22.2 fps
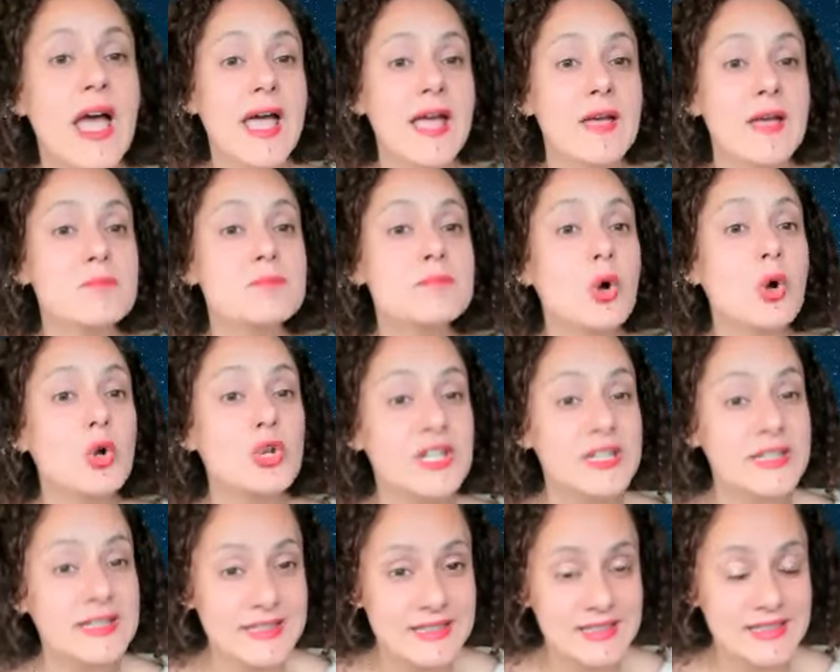
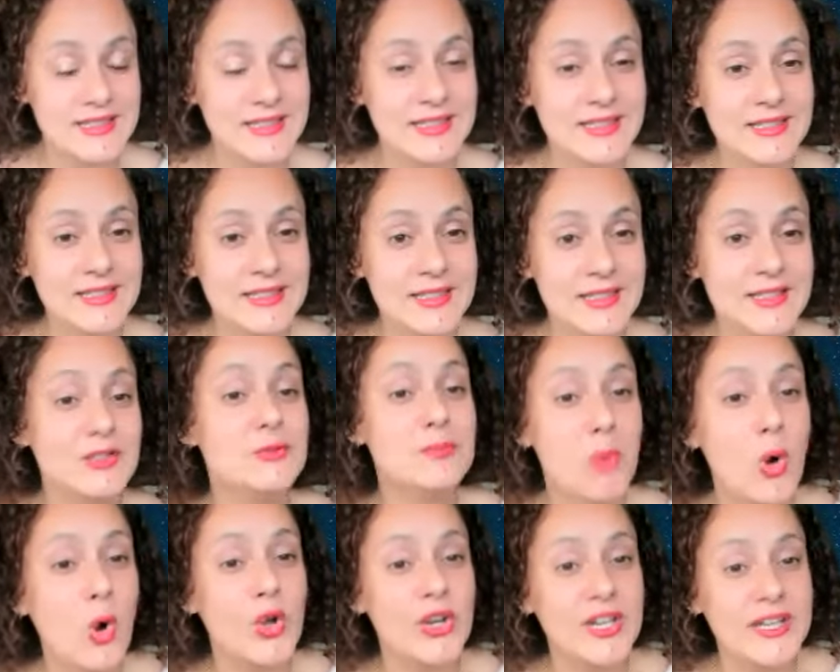embodied in this
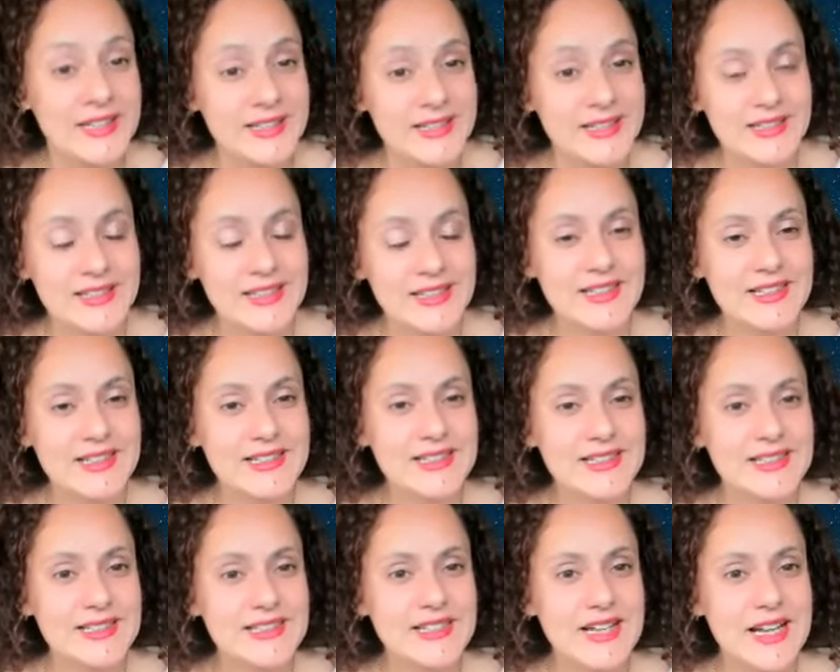body
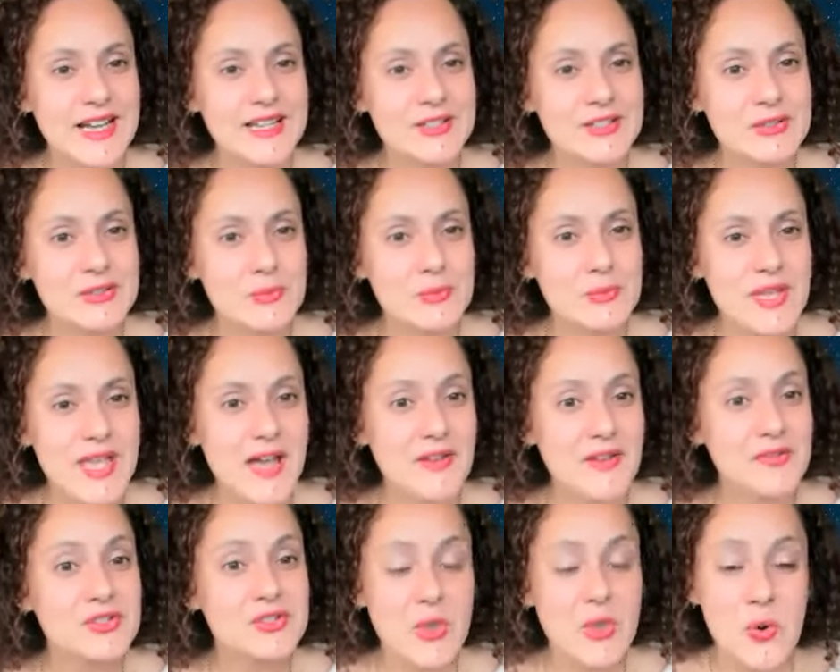and we
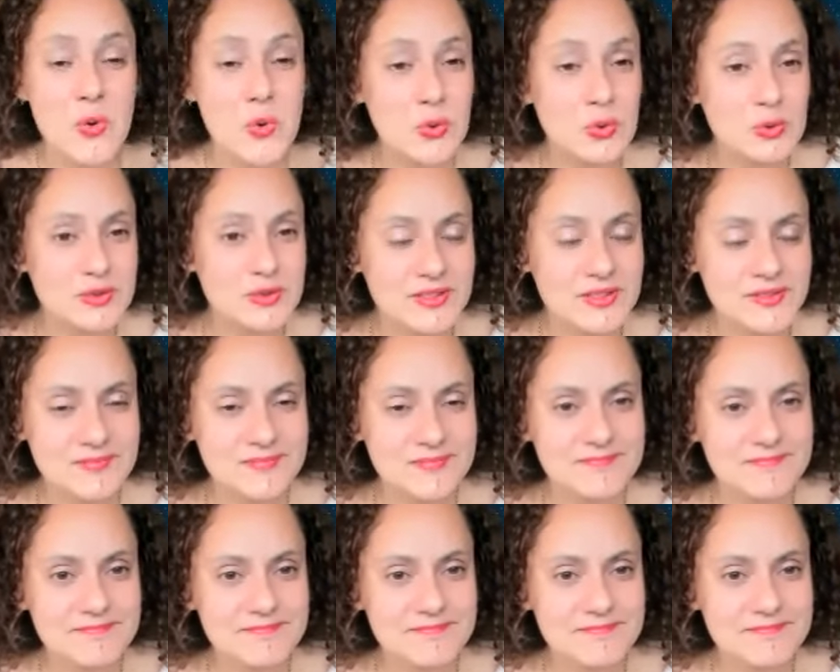have souls.